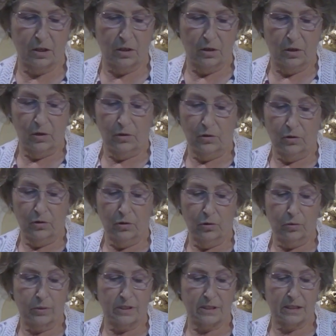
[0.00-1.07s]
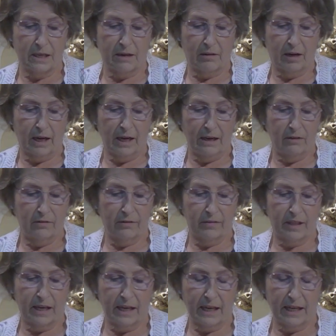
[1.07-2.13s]
nor was there a hair of their
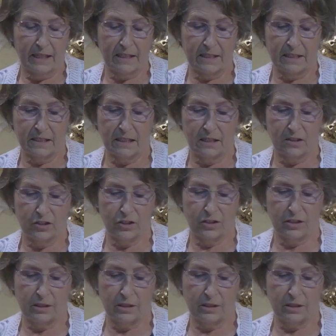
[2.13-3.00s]
head singed.